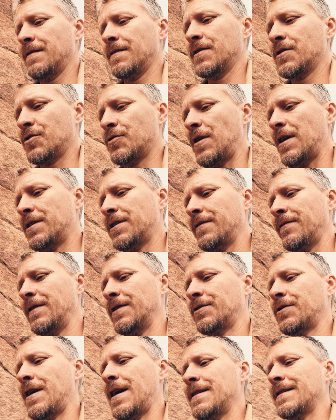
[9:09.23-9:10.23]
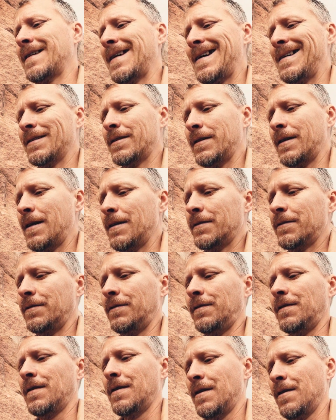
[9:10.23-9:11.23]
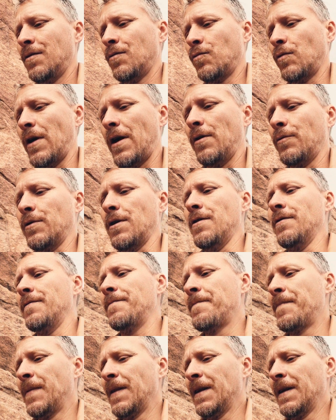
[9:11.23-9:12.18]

stretch of the Transcontinental Railroad